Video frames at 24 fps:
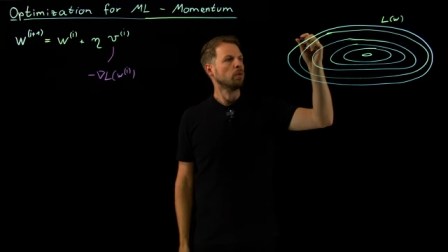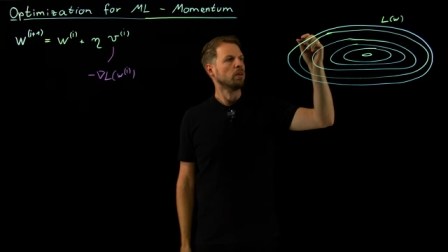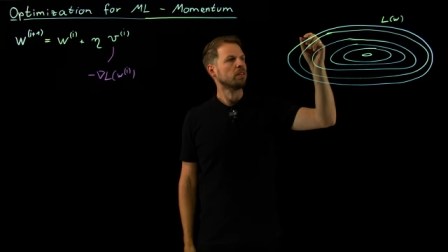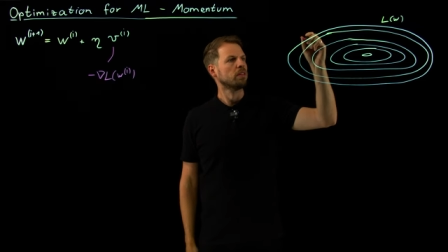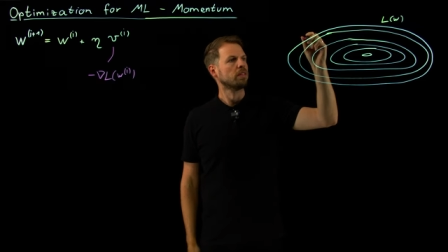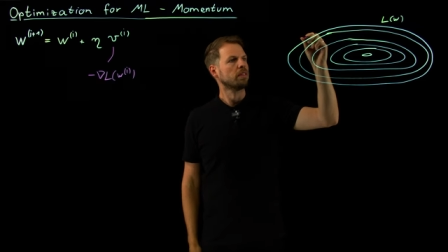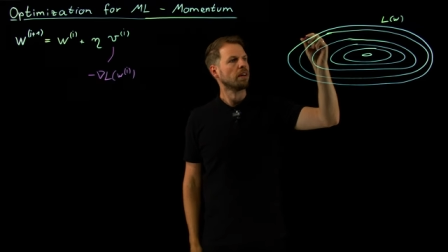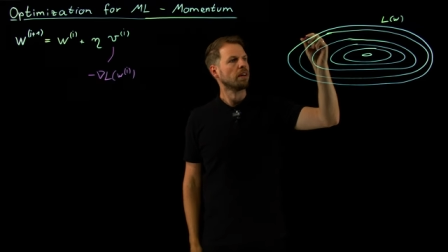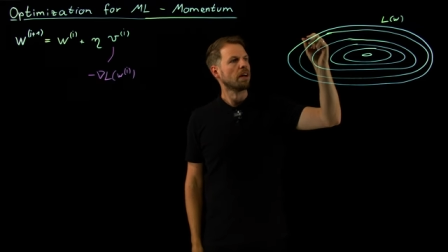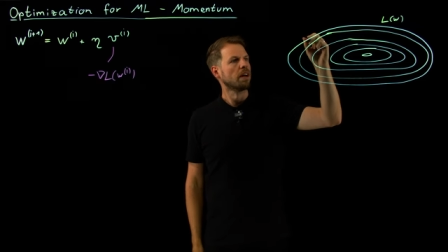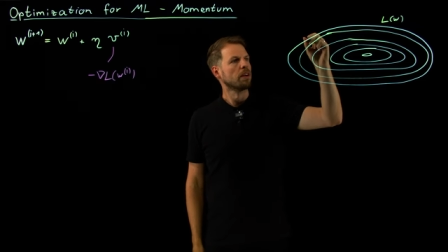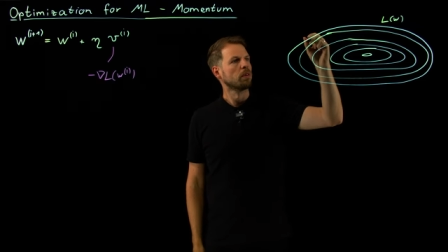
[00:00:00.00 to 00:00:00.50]

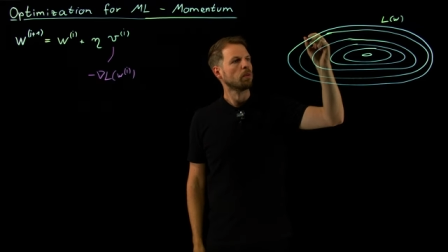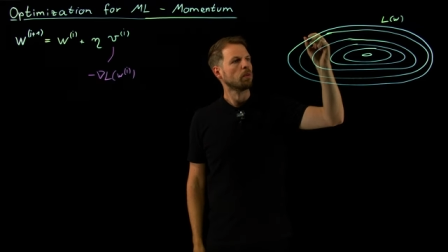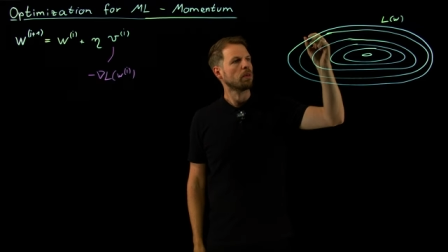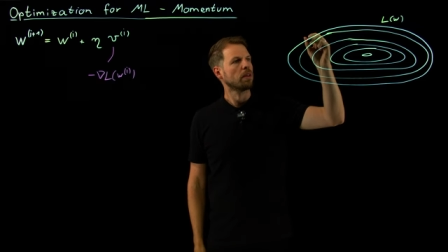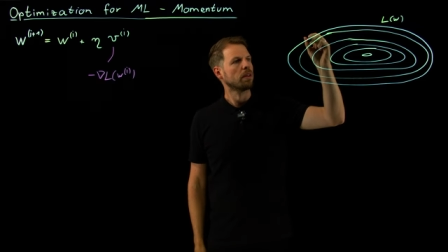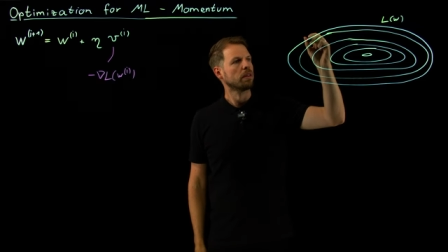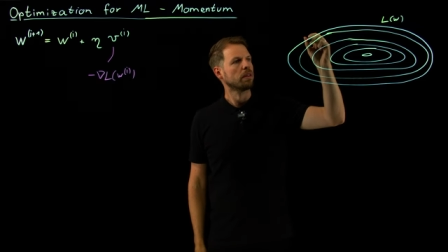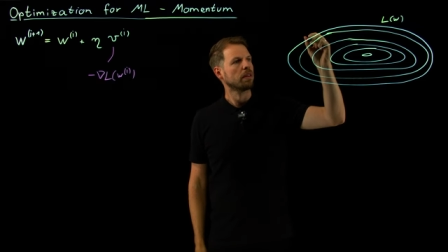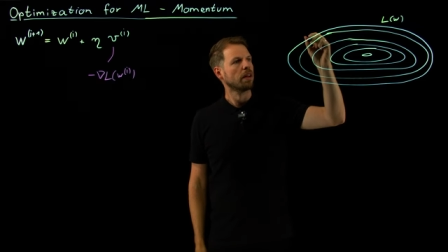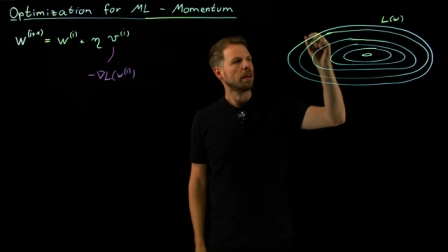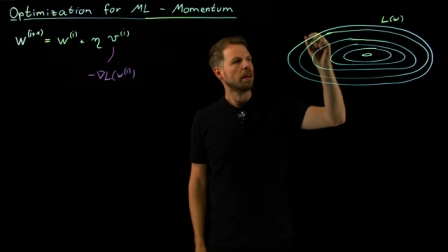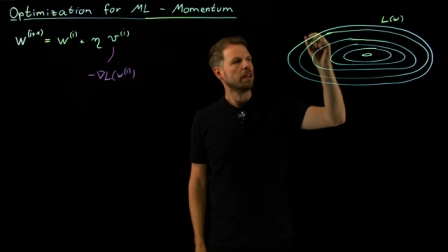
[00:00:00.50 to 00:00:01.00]
start
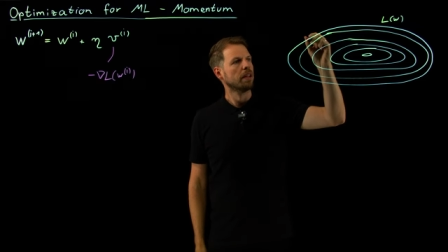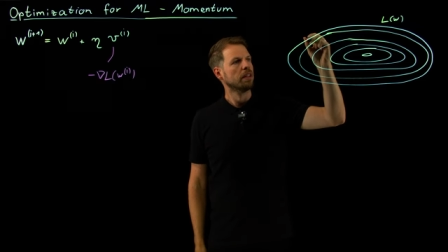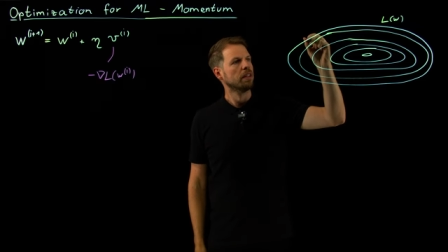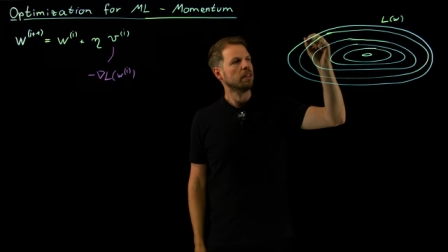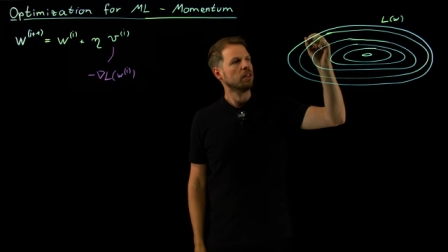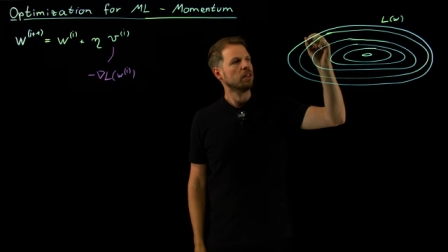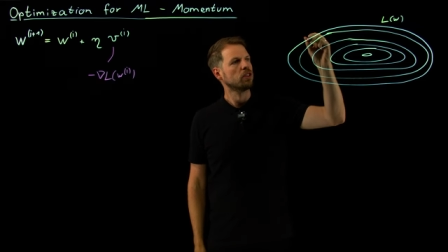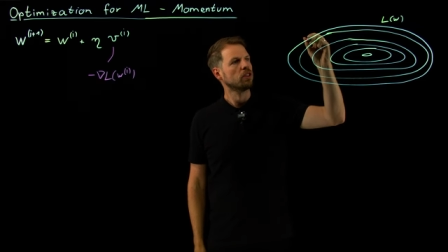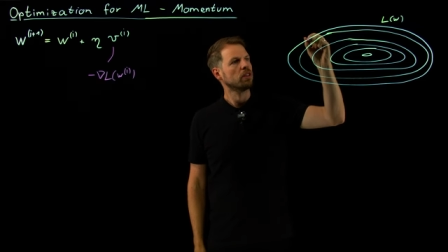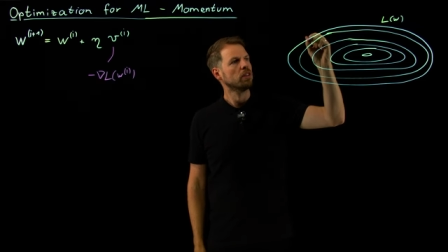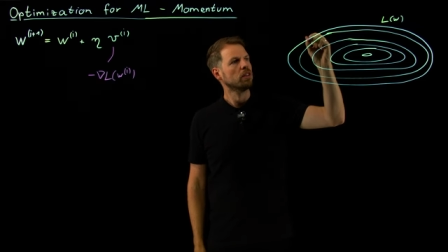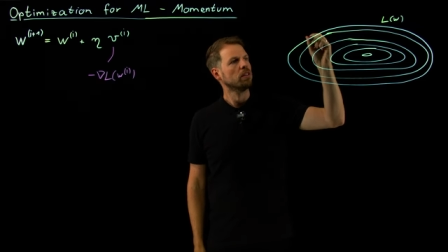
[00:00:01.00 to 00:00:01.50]
with an
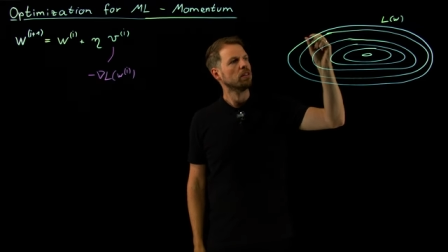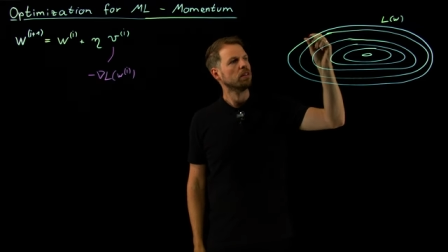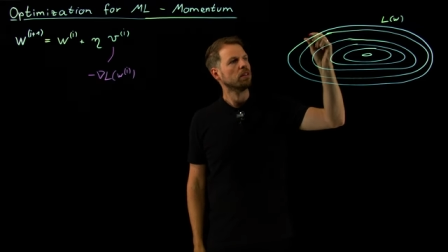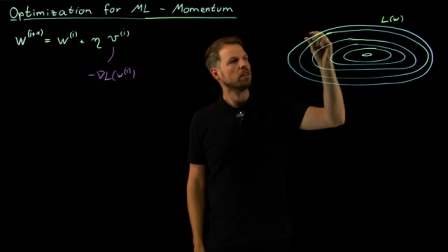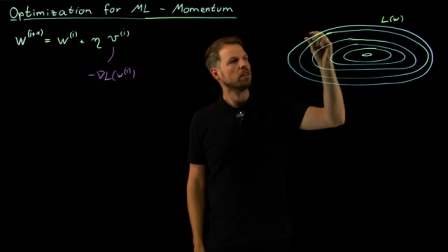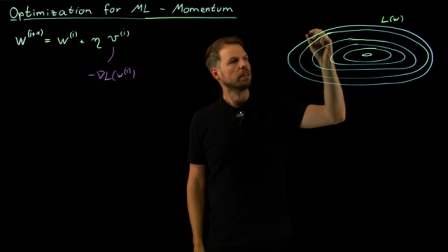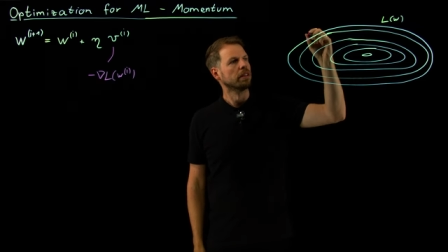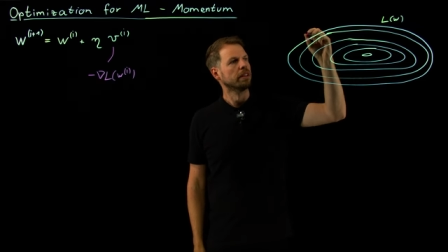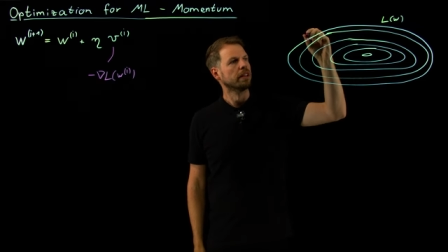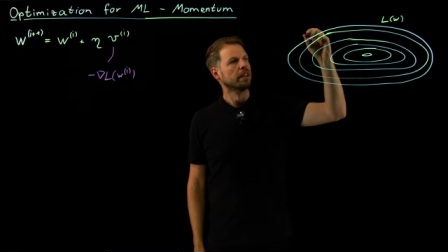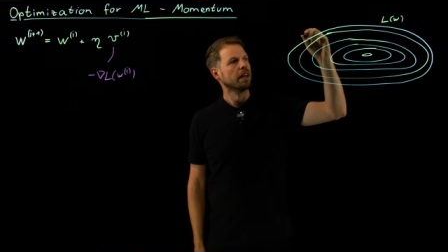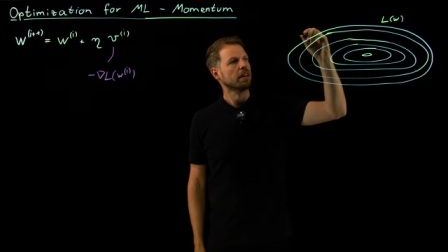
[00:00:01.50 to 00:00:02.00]
initial
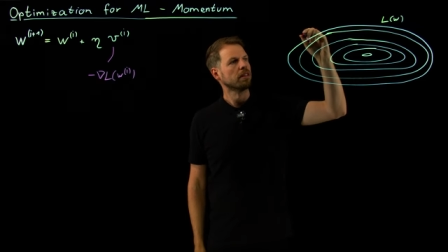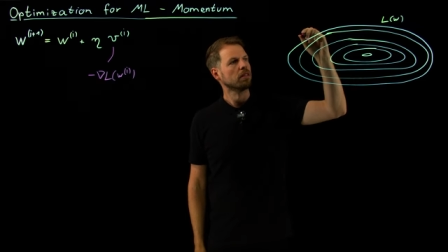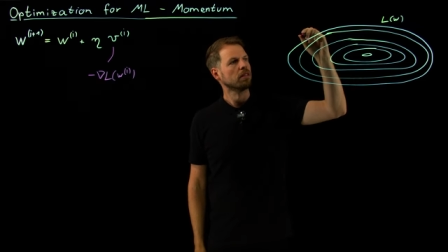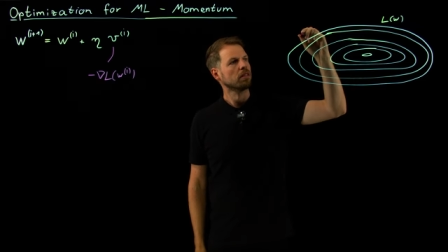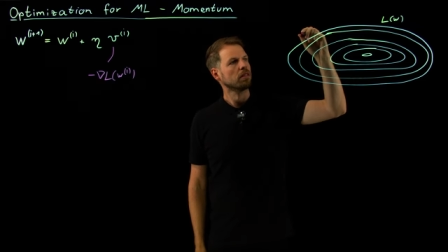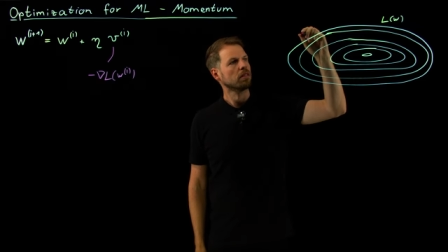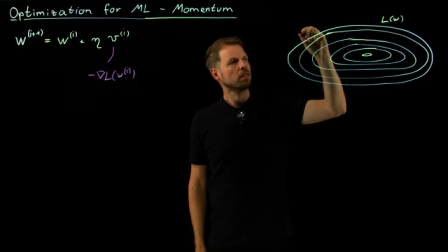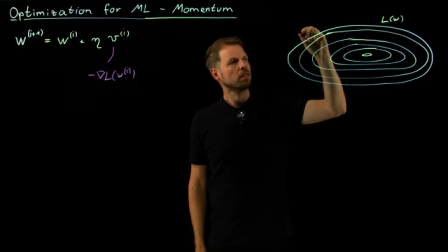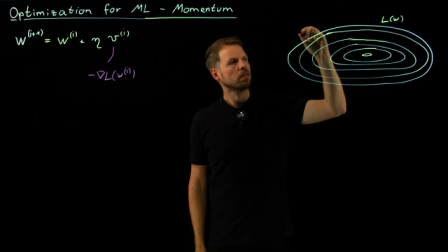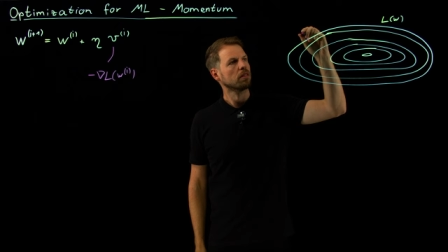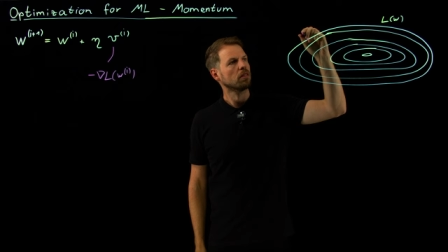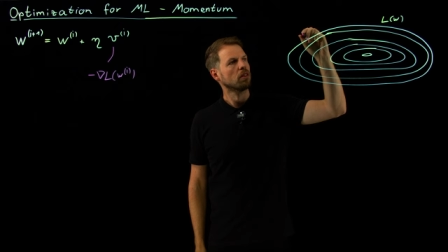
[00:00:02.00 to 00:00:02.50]
guess